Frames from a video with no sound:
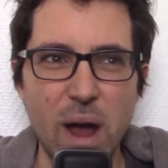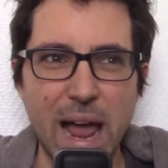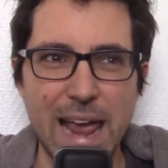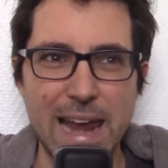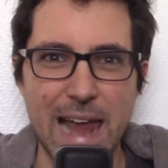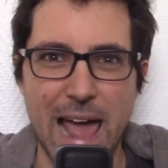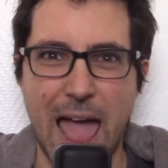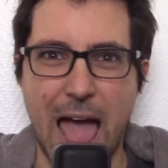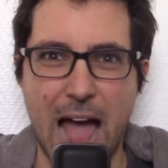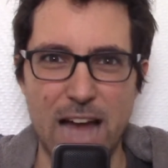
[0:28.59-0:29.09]

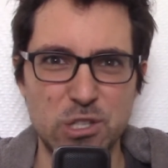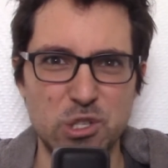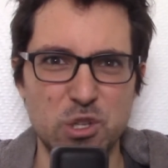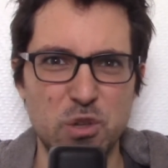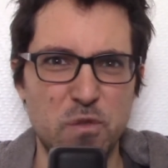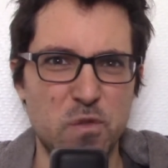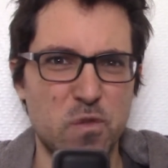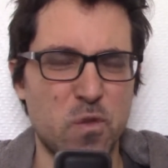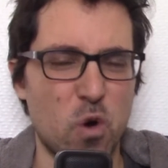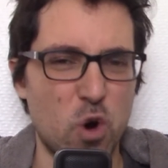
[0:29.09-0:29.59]
and I
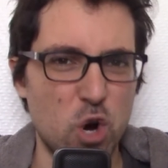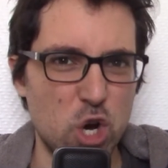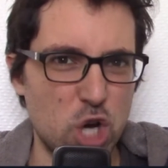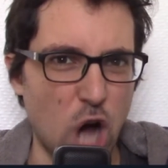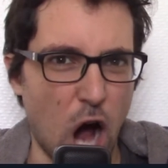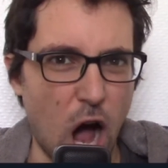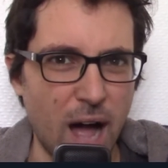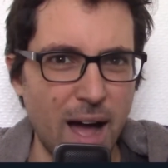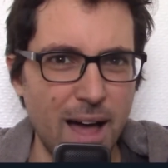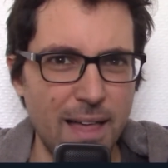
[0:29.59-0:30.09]
actually
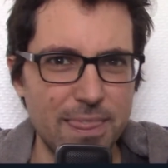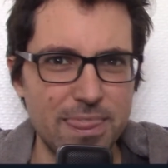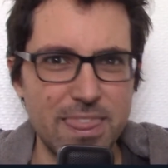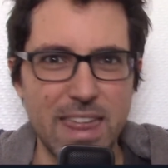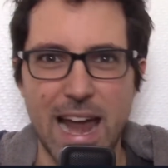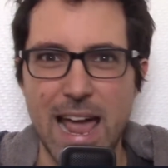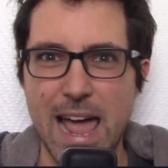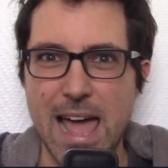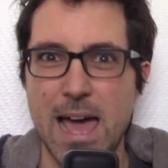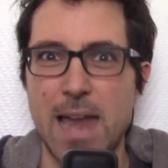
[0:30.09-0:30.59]
forgot
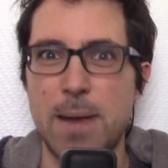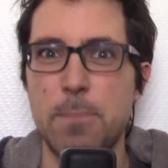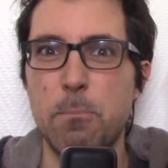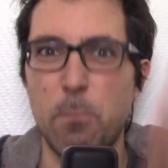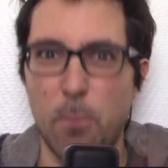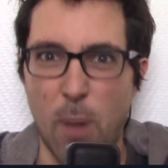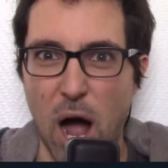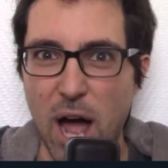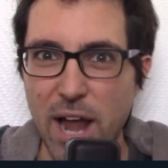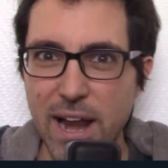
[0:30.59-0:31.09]
that I
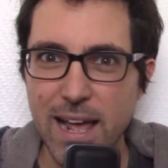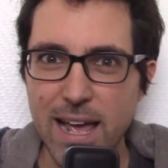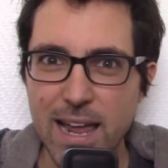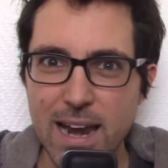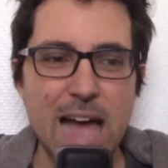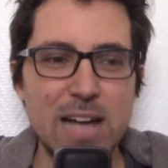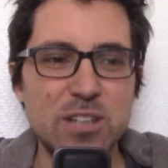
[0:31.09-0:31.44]
had bought it.